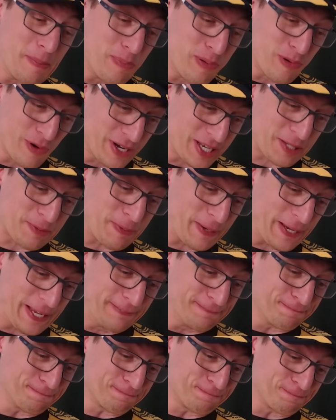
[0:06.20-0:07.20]

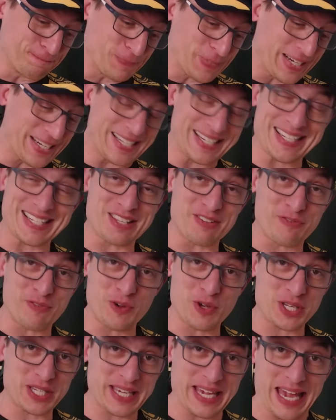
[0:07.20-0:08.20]
Brisbane. It is the
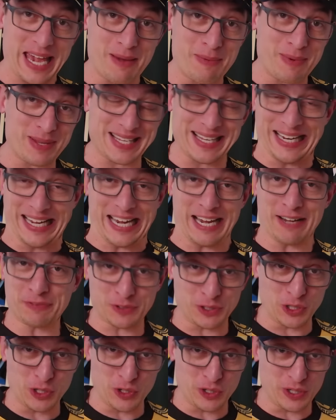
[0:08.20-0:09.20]
first game. It's an
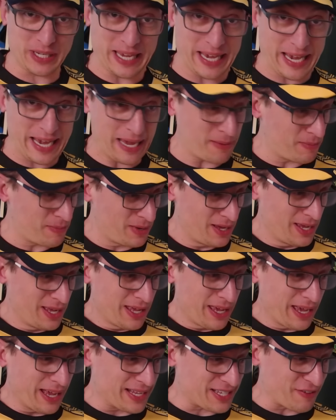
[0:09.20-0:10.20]
afternoon game.
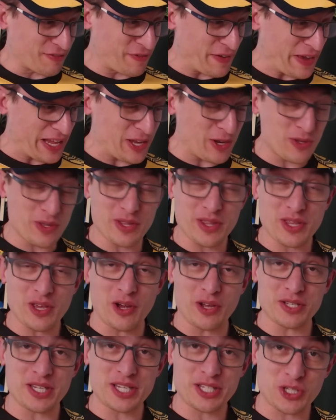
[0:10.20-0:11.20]
It's a venue that the
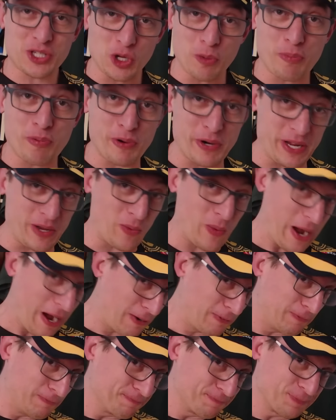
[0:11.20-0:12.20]
Aussies do pretty
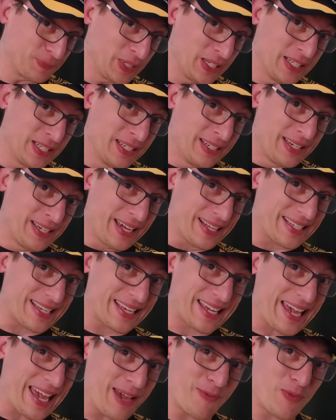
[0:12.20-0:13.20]
well. It's a
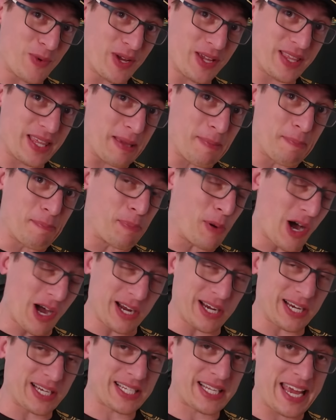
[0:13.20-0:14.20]
game where the
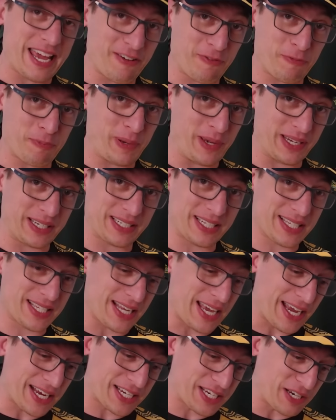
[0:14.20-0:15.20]
Boks have picked
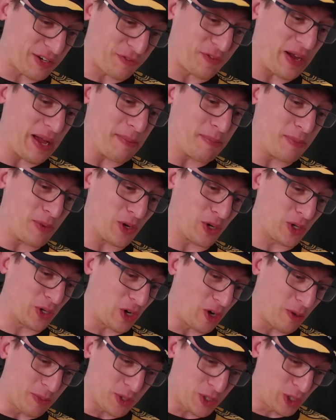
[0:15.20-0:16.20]
Sasha
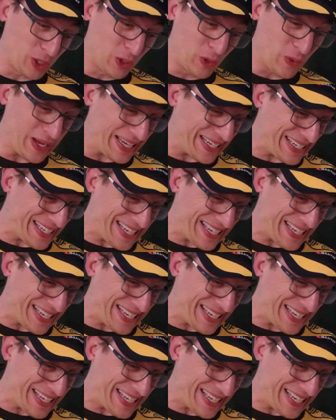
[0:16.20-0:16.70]
Feinberg-Mngomezulu at